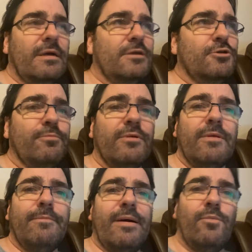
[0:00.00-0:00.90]
jump on
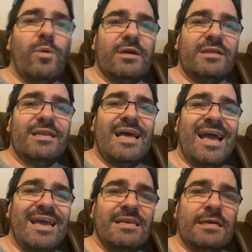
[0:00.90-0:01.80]
the bandwagon and
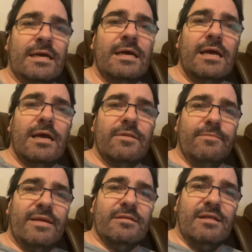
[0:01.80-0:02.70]
hijack the
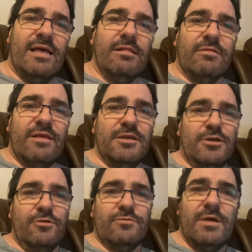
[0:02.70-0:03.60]
mental health
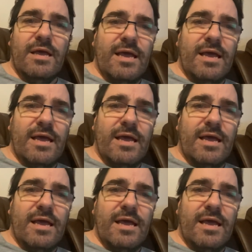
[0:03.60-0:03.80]
issues,